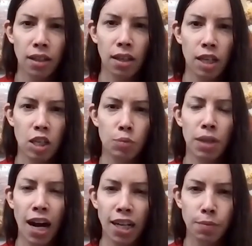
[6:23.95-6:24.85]
its
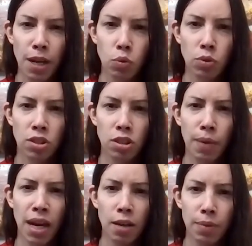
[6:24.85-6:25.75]
block space was in
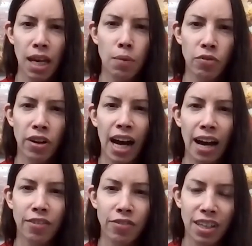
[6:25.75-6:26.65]
demand, it became very
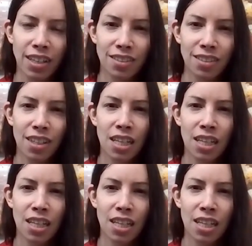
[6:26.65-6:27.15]
high fees.